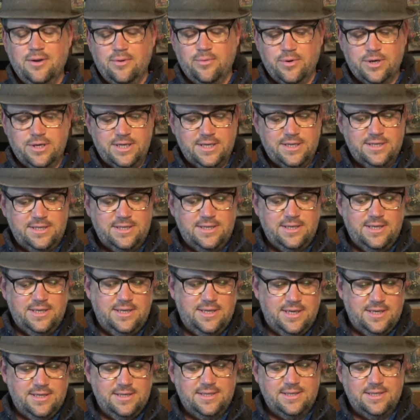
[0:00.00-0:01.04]
Disney
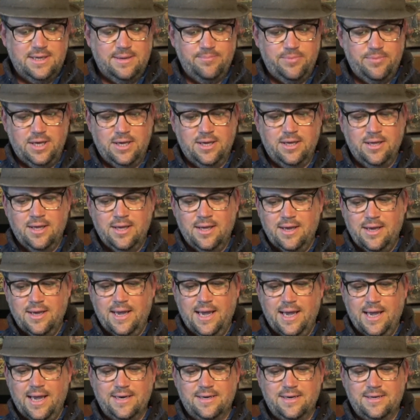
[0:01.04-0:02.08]
does something
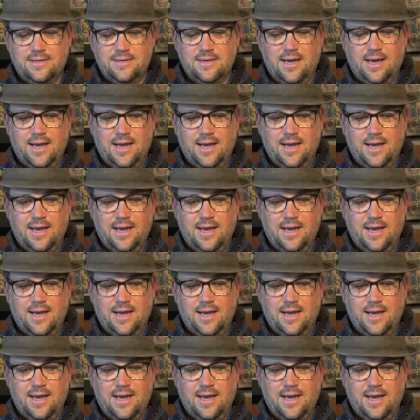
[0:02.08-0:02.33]
and